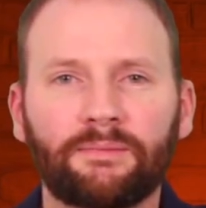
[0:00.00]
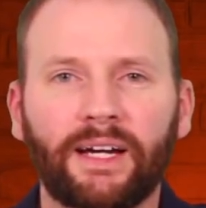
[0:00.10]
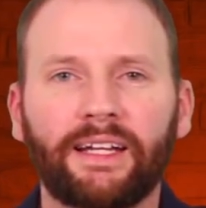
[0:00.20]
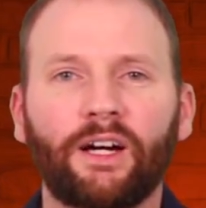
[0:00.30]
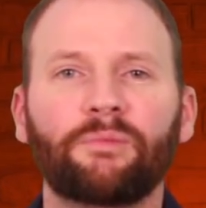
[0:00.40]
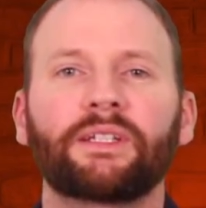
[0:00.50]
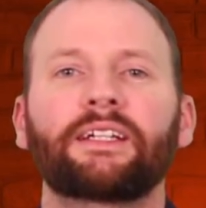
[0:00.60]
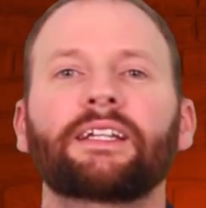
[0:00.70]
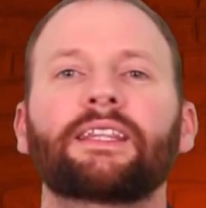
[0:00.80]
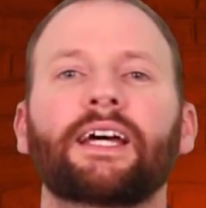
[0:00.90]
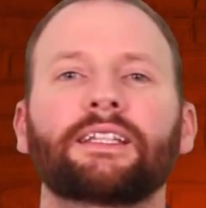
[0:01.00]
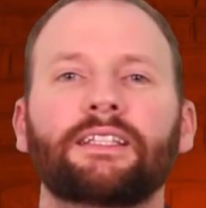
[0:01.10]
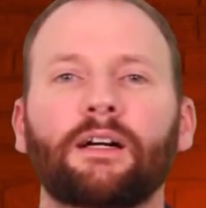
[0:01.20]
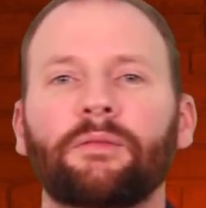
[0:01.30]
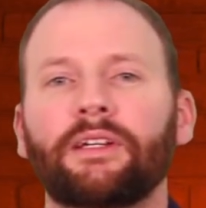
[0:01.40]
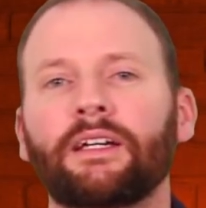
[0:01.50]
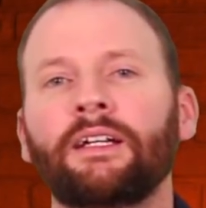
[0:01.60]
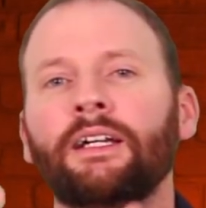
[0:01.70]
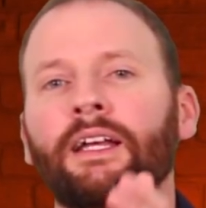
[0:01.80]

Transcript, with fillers: that might help you get that W.